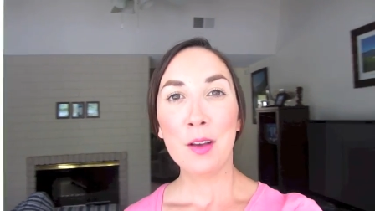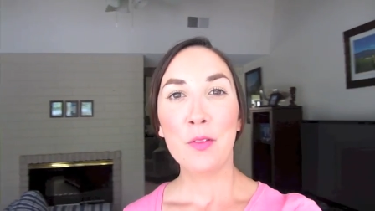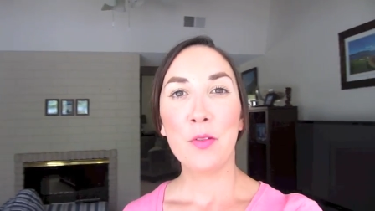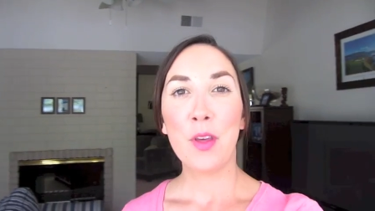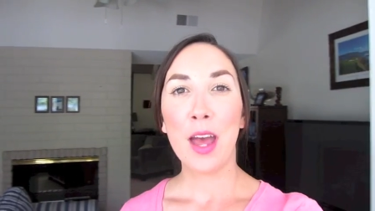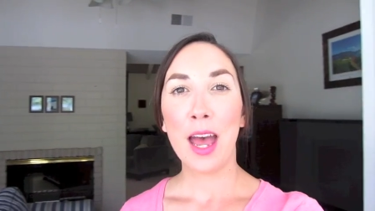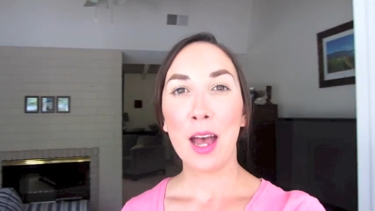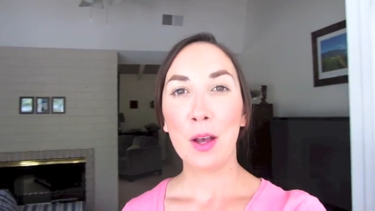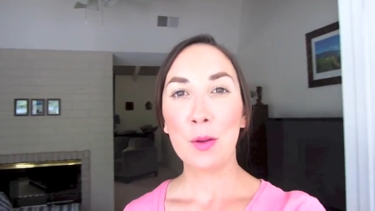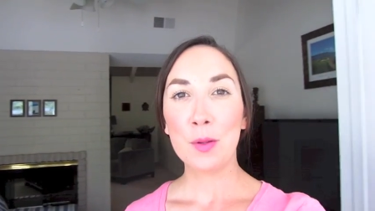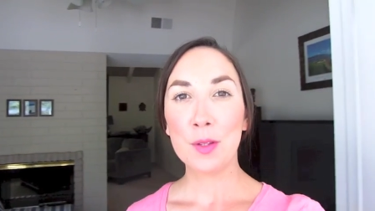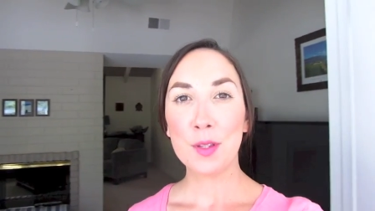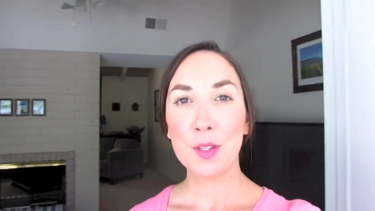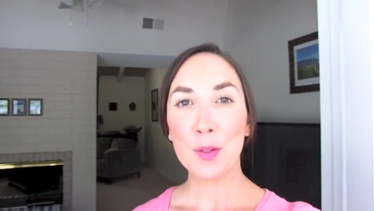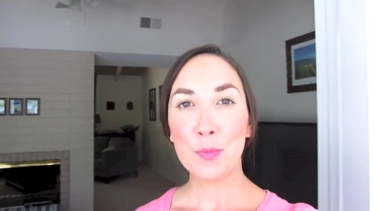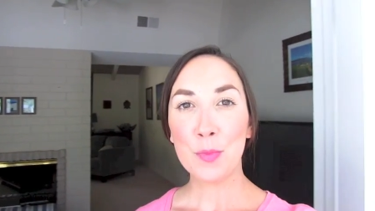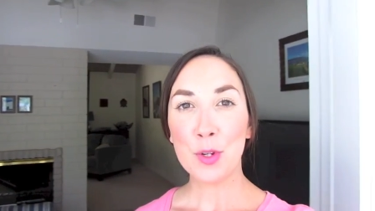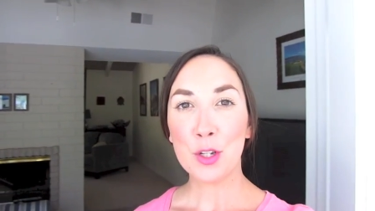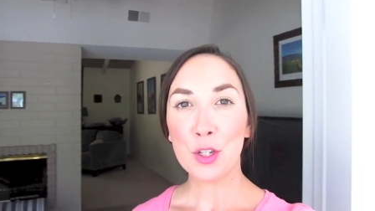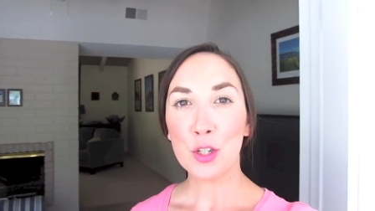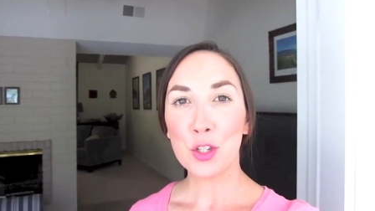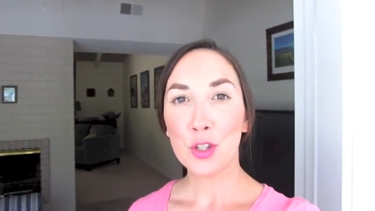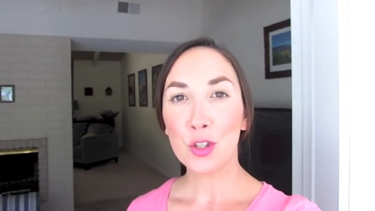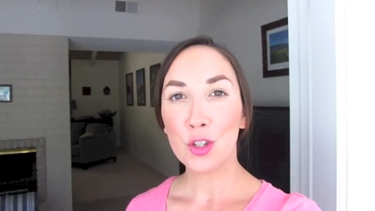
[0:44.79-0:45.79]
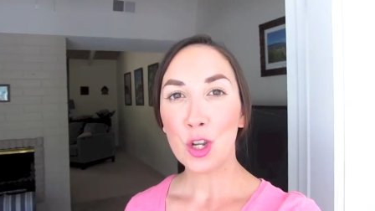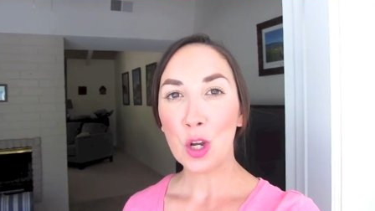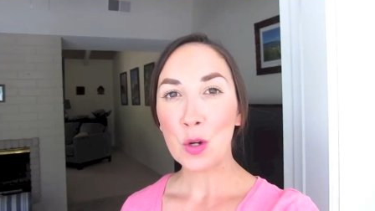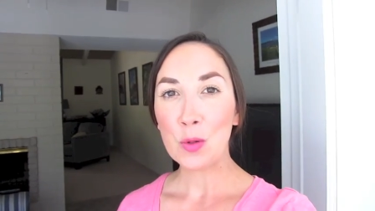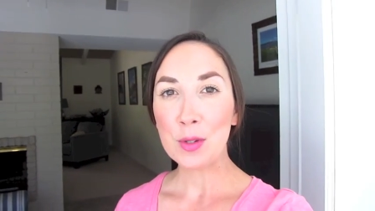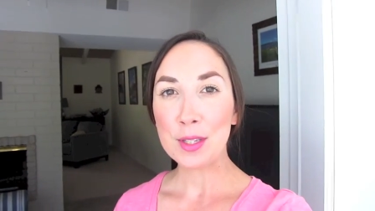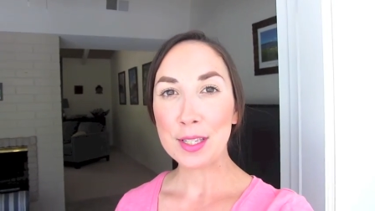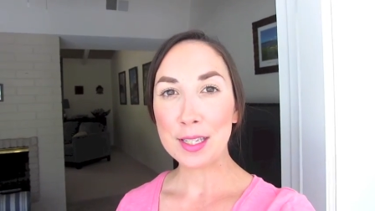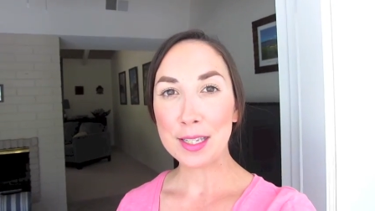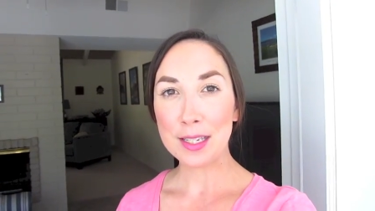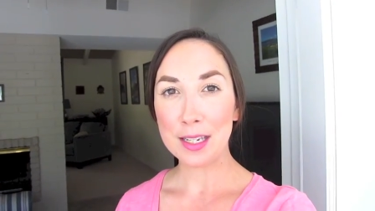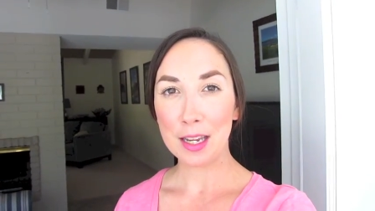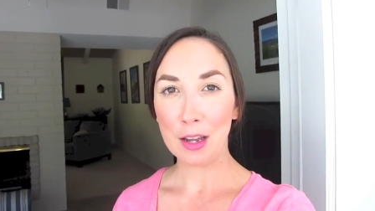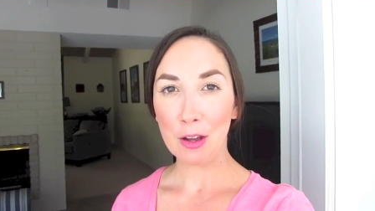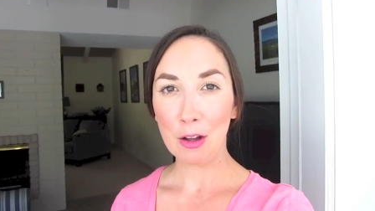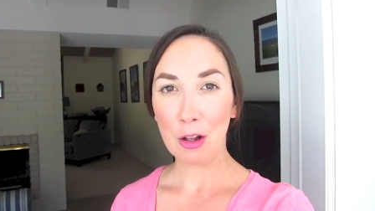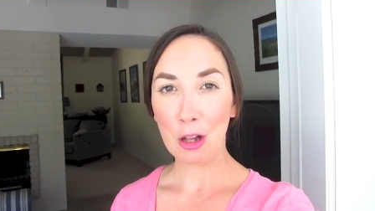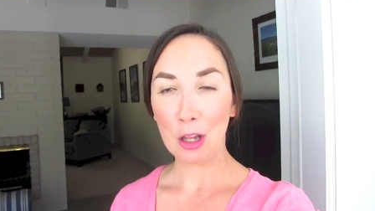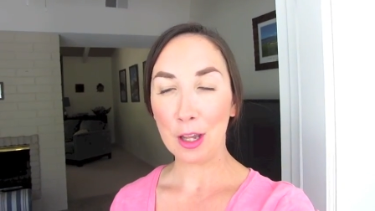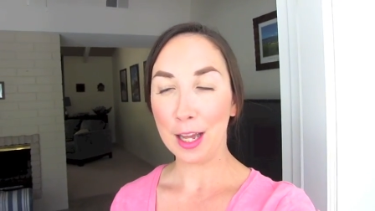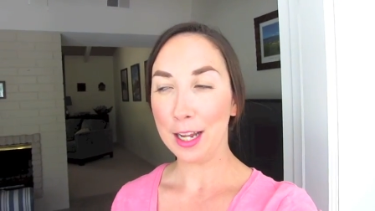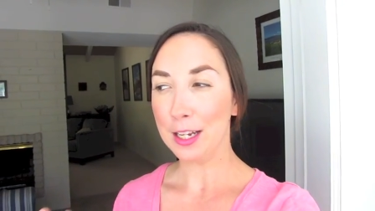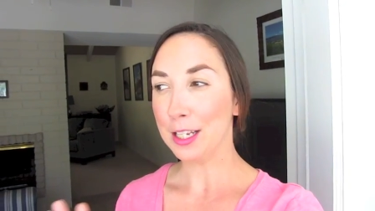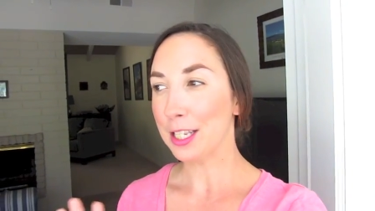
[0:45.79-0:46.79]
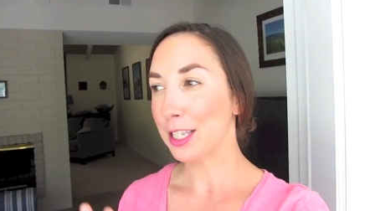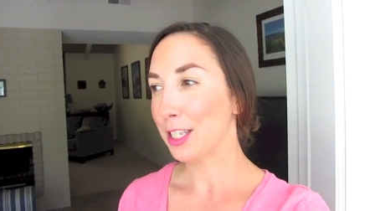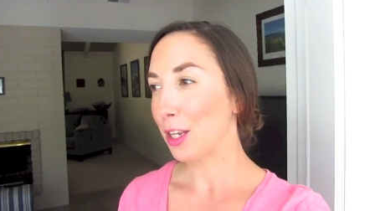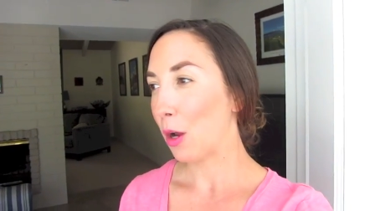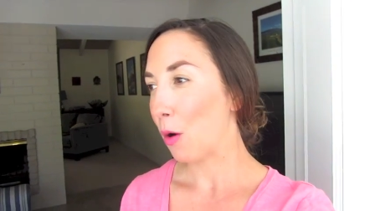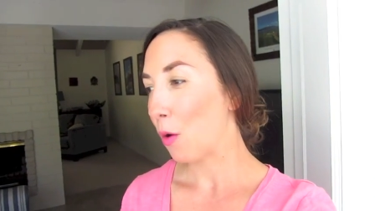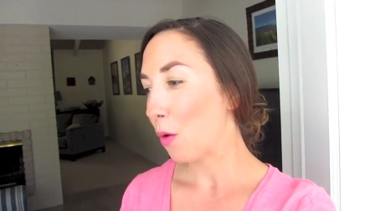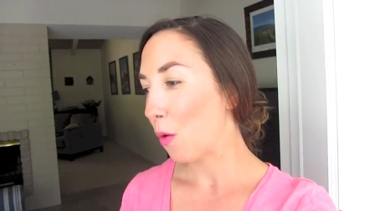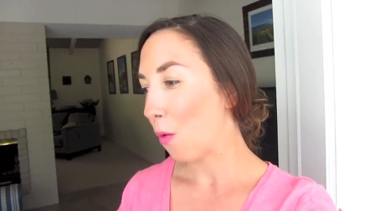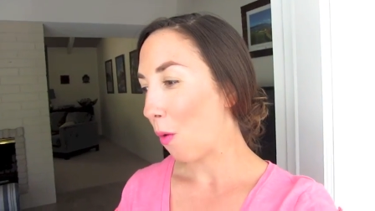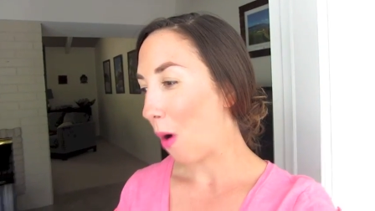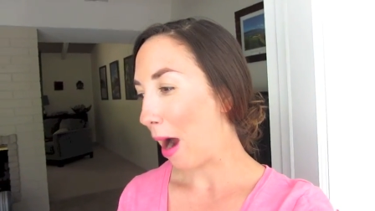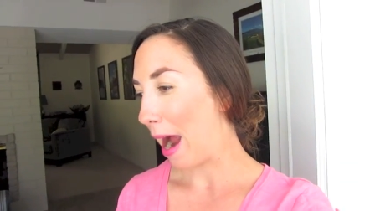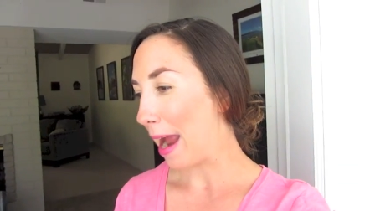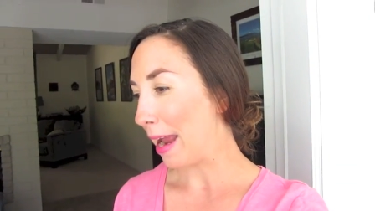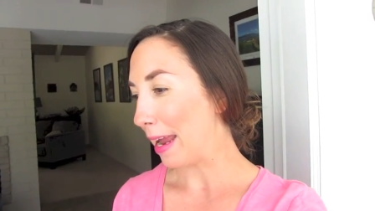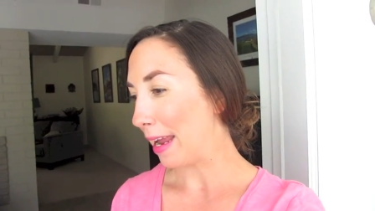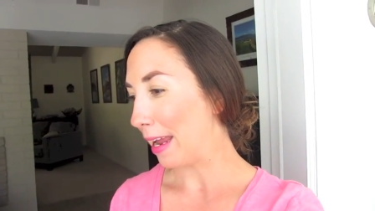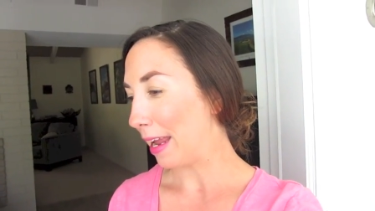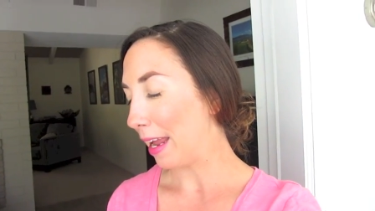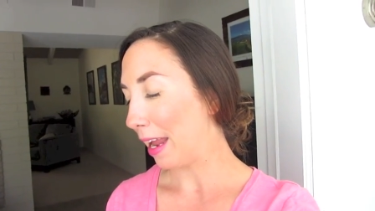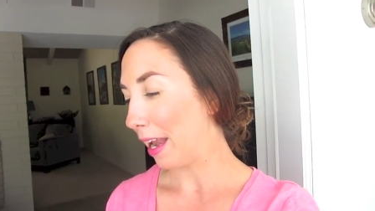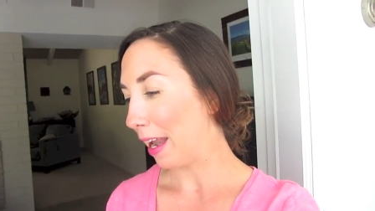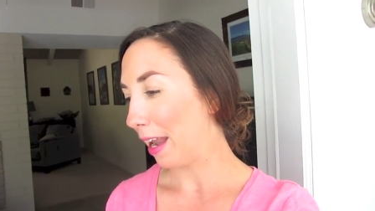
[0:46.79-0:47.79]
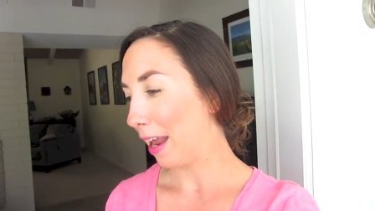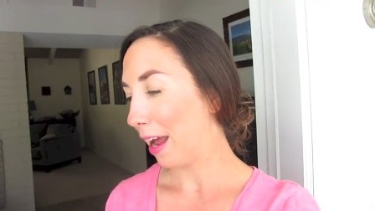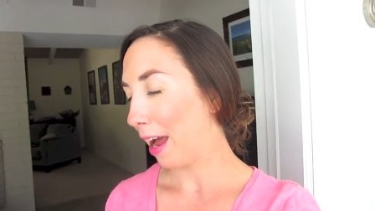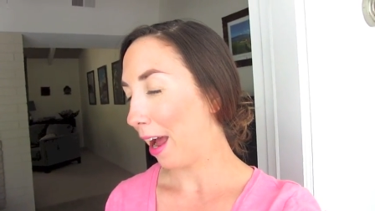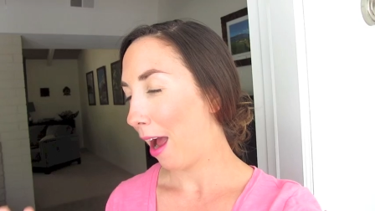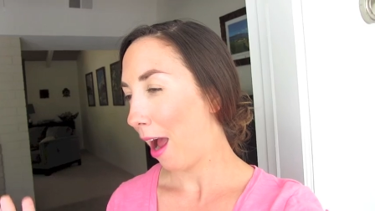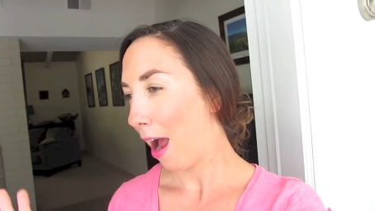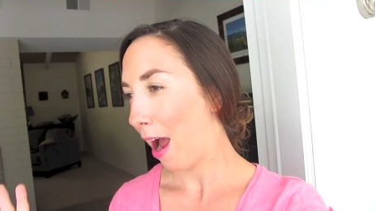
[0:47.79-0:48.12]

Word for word: The house has been so still and so quiet.